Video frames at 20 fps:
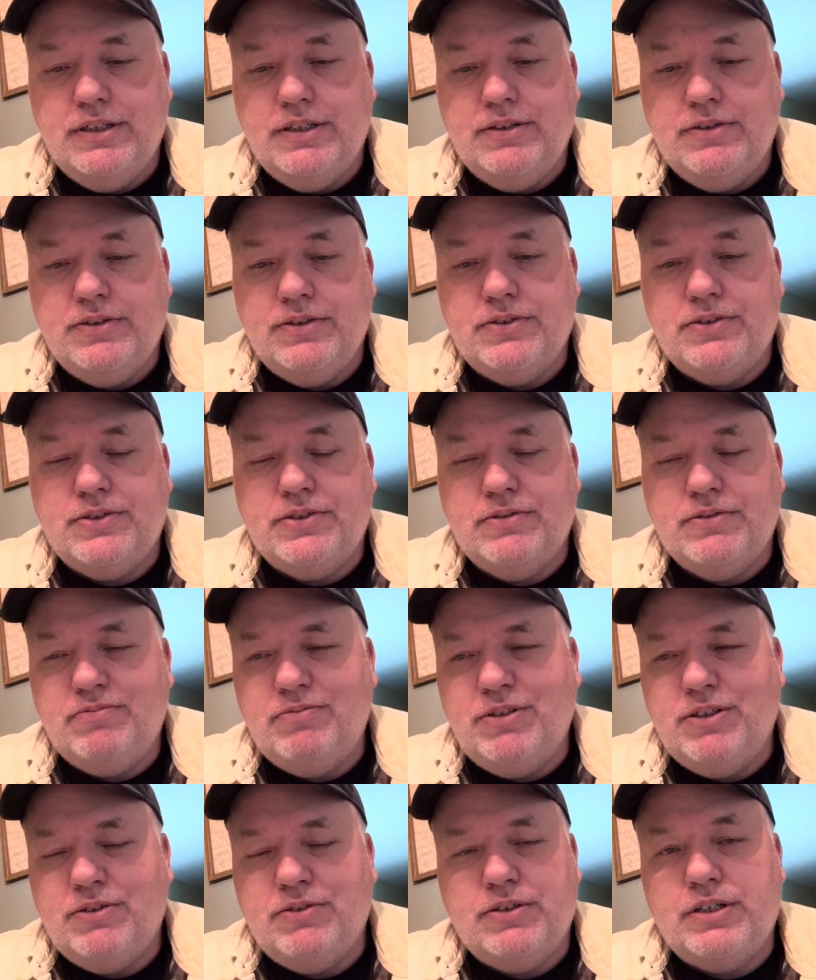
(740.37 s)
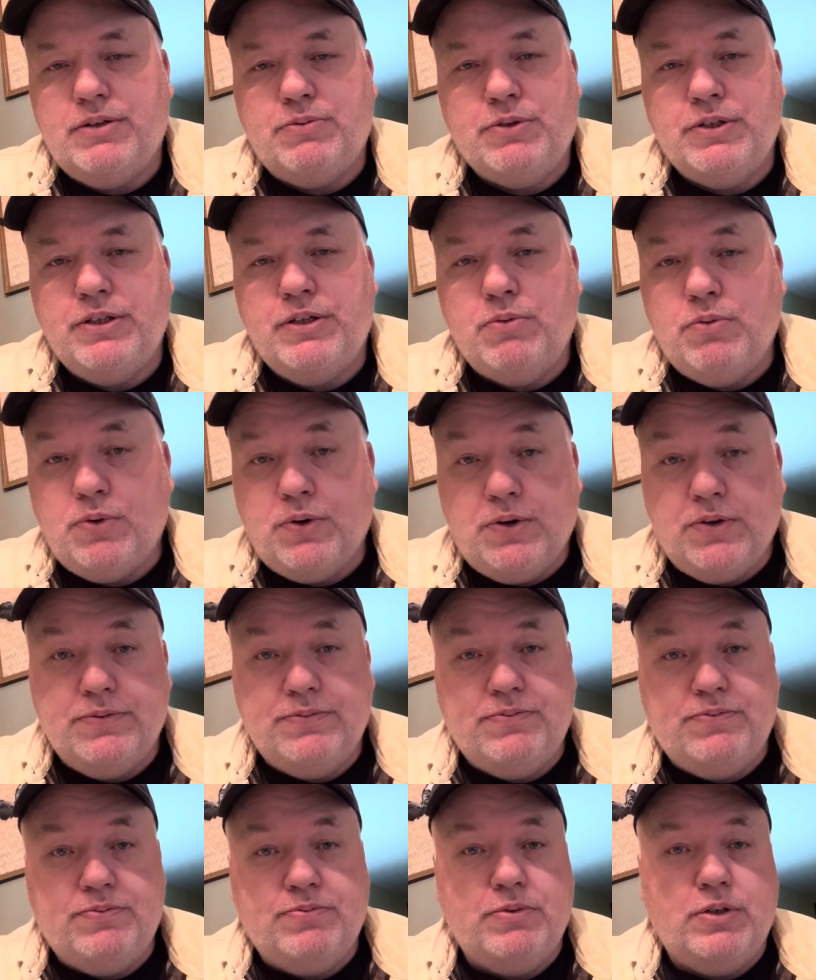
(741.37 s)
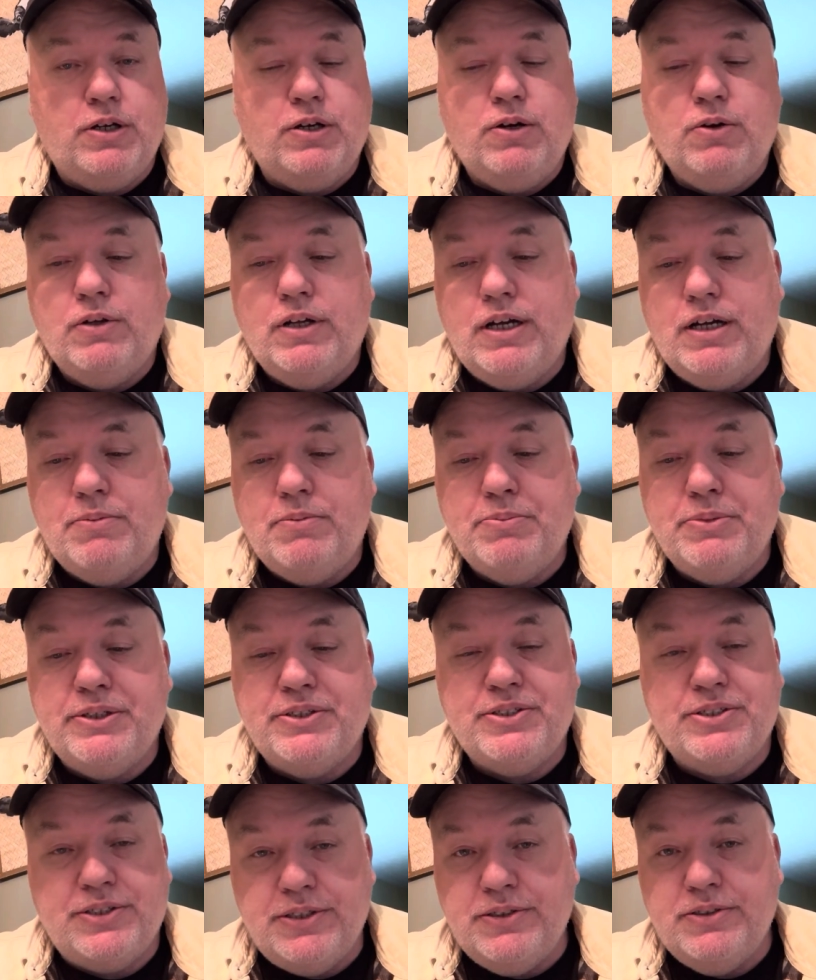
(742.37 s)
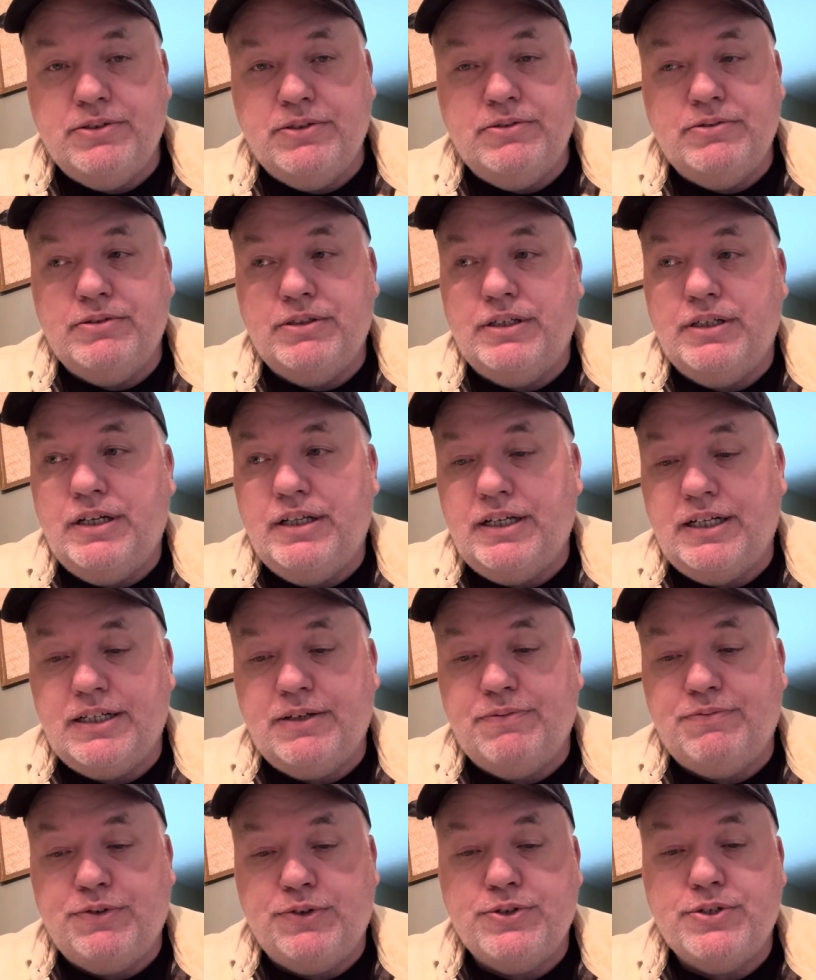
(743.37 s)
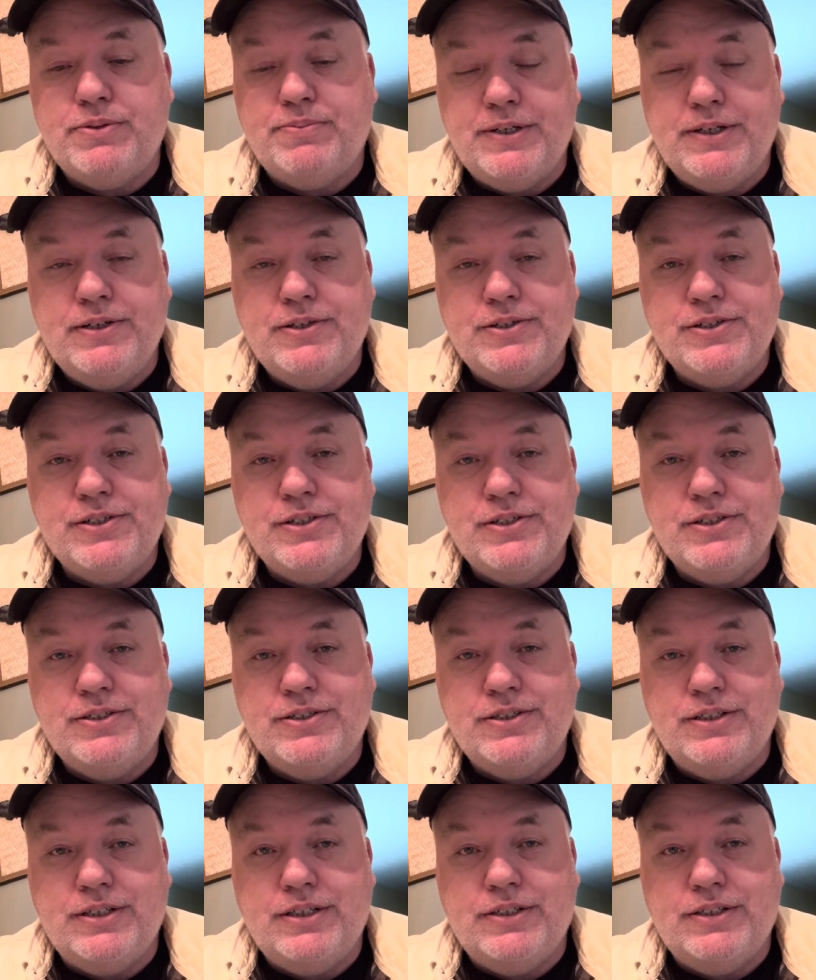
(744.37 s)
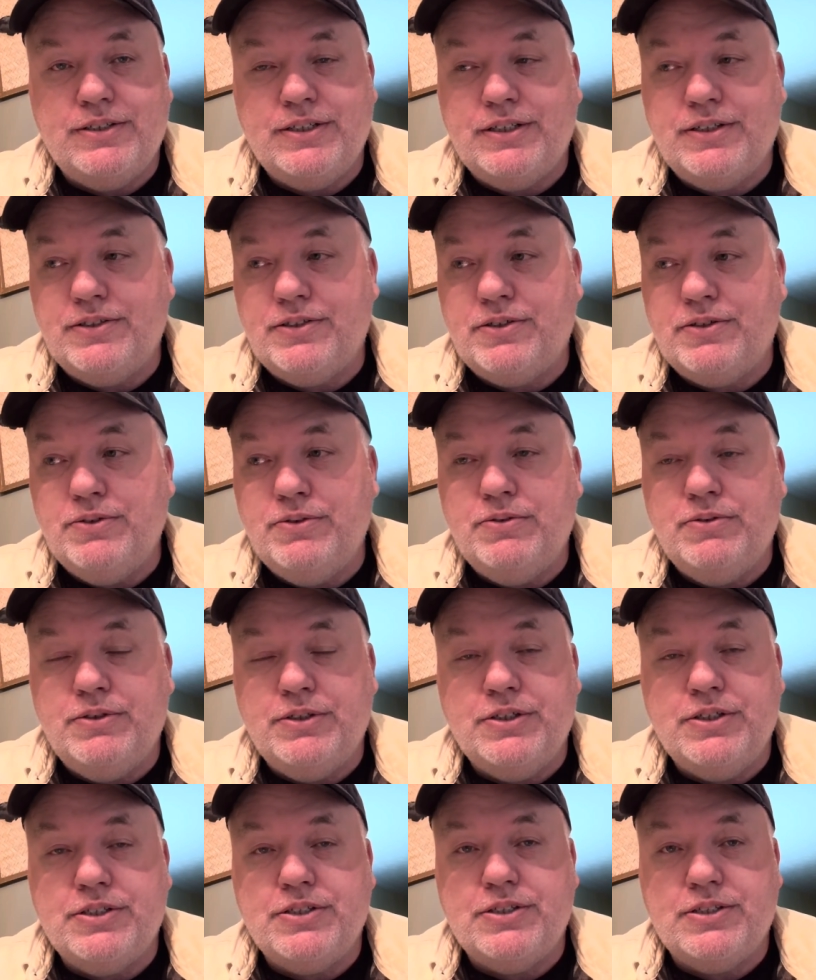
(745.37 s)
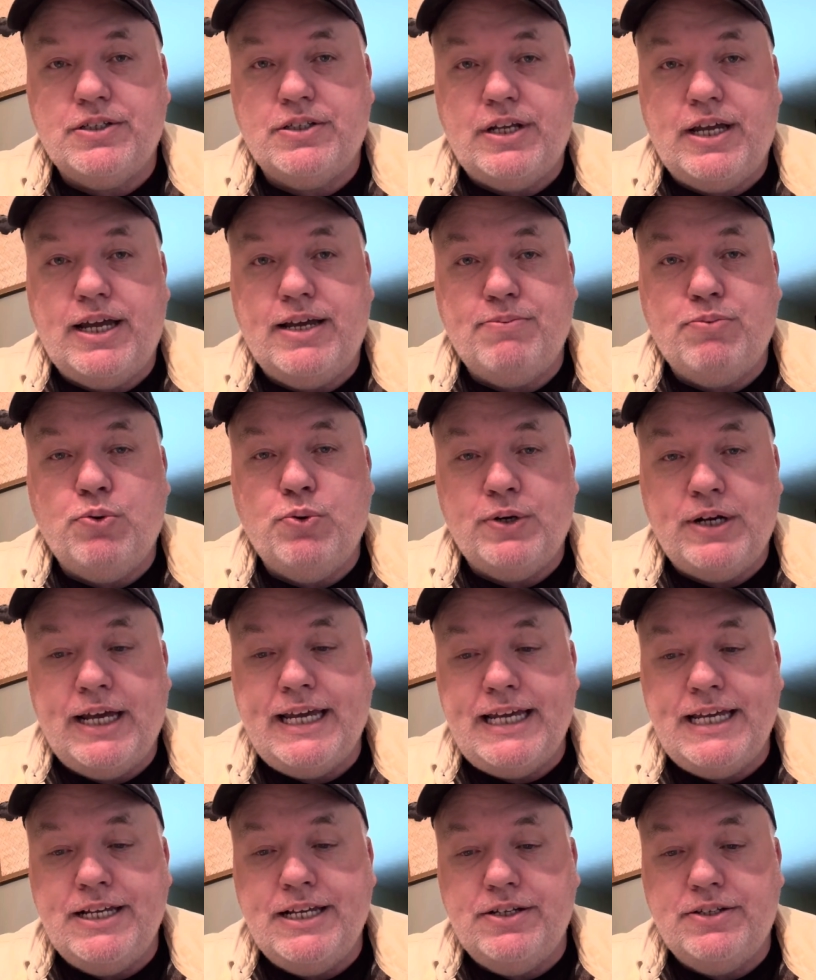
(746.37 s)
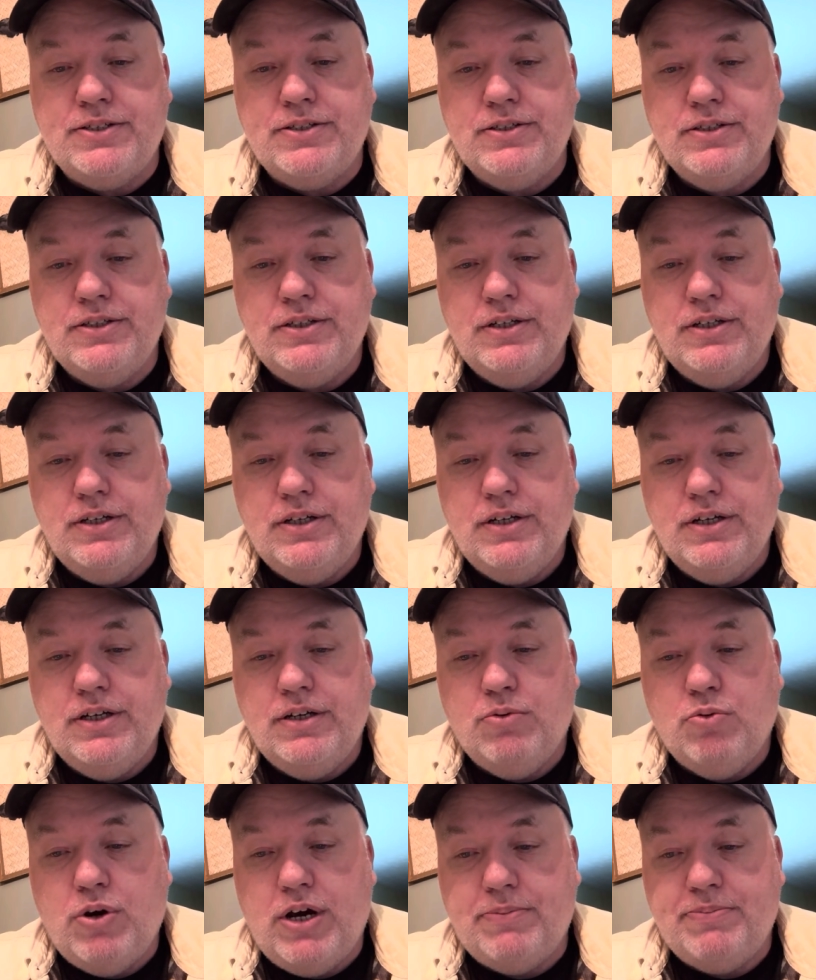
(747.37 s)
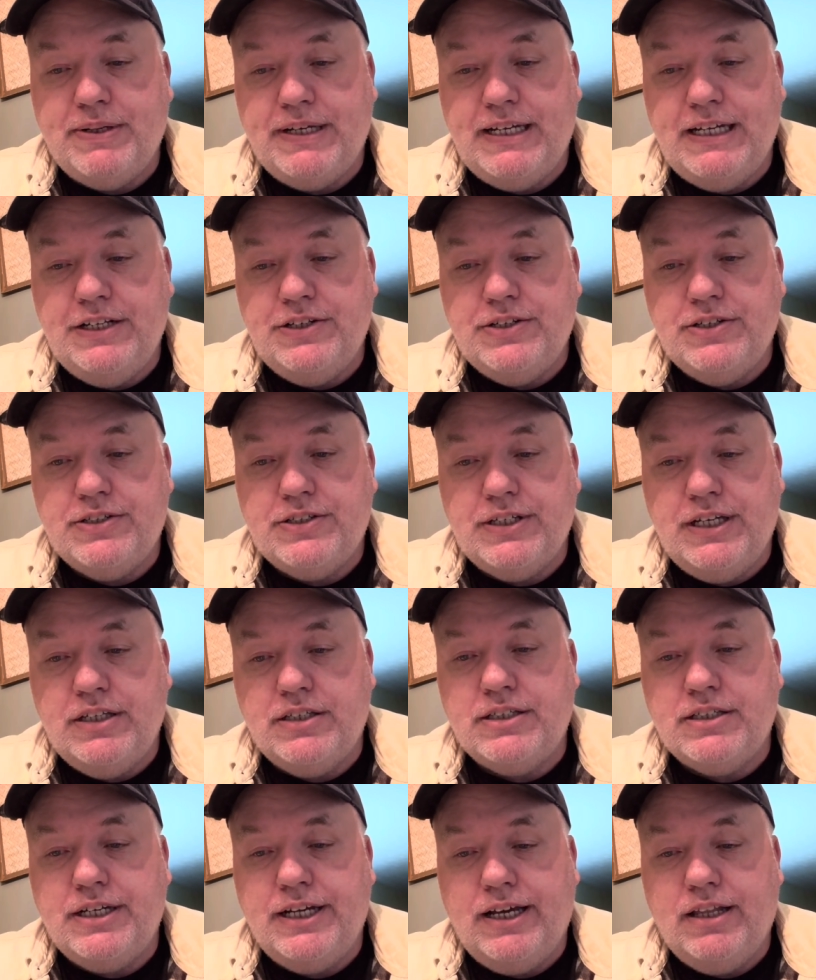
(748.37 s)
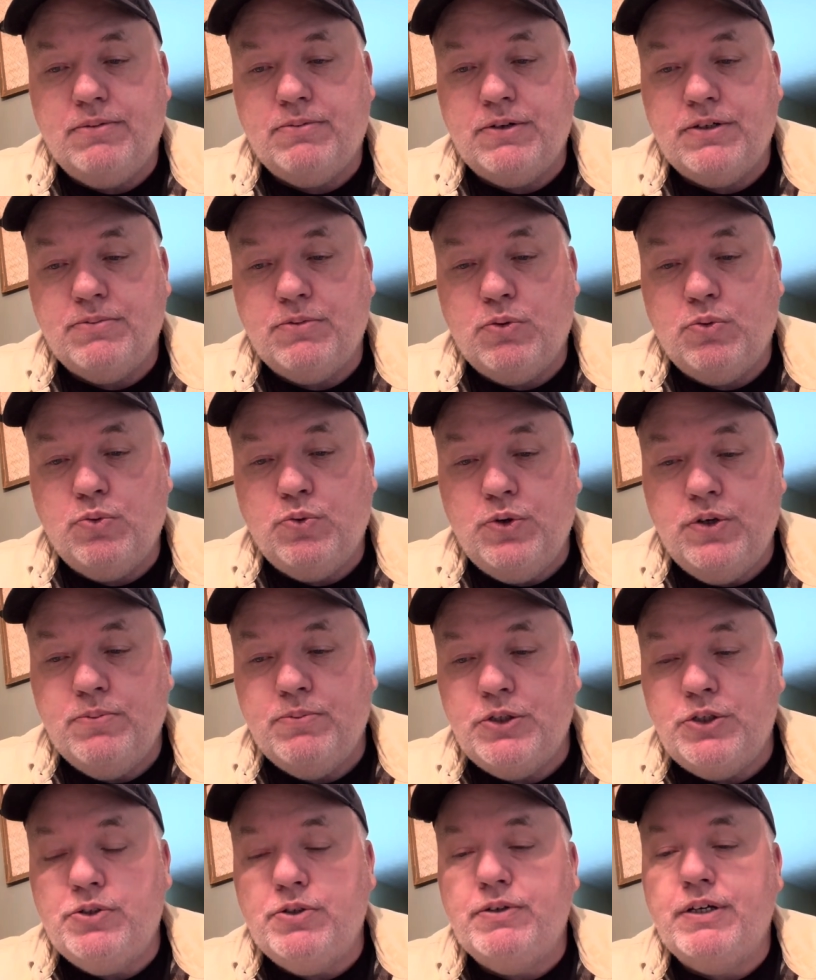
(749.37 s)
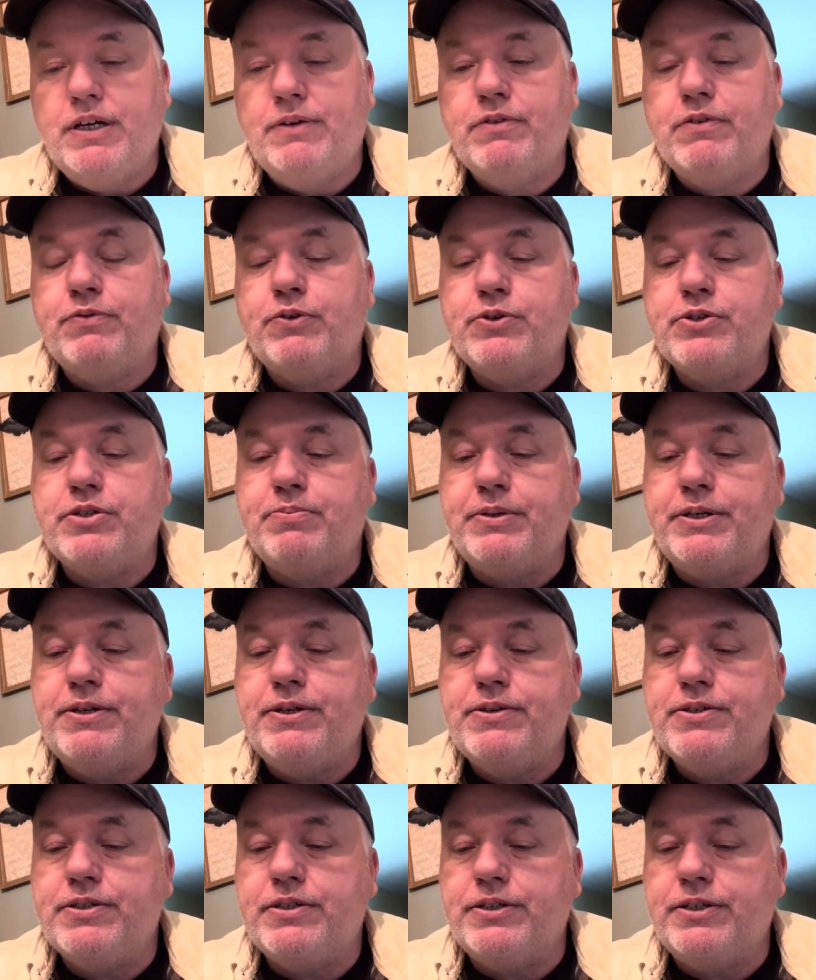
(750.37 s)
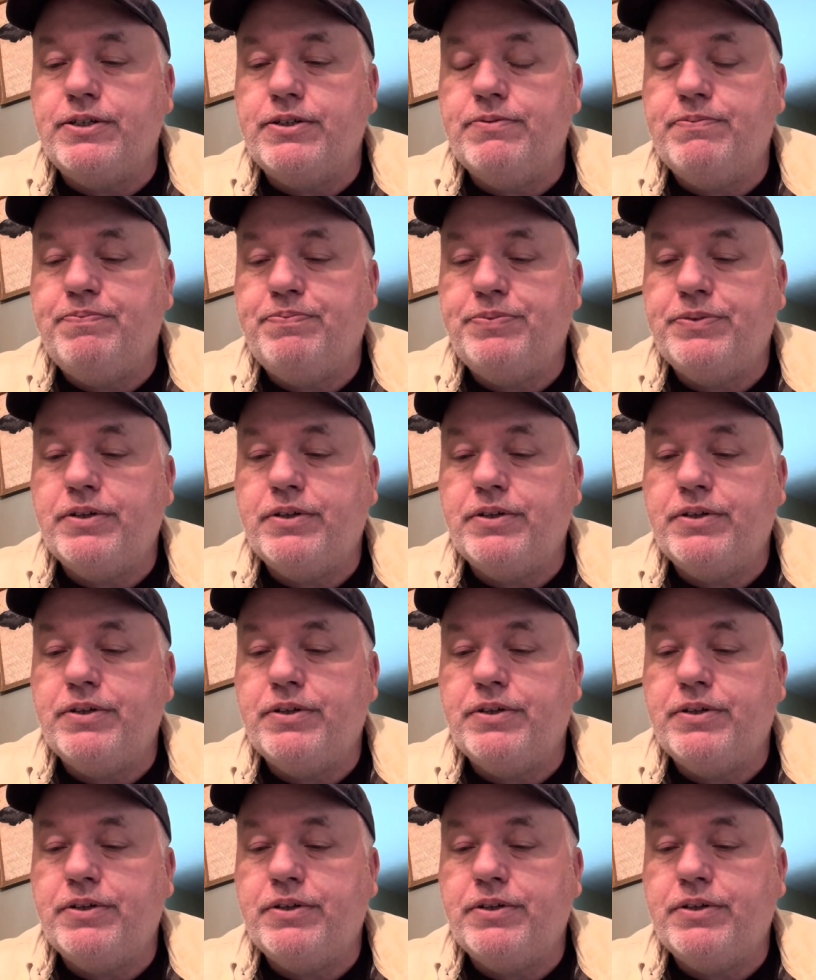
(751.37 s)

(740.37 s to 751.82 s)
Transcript: There's, they're not really worth a whole lot, but still, I like the first appearances, and I think it's cool. And this is a 9.8. white pages, Excalibur #1, but you do have a first appearance in here.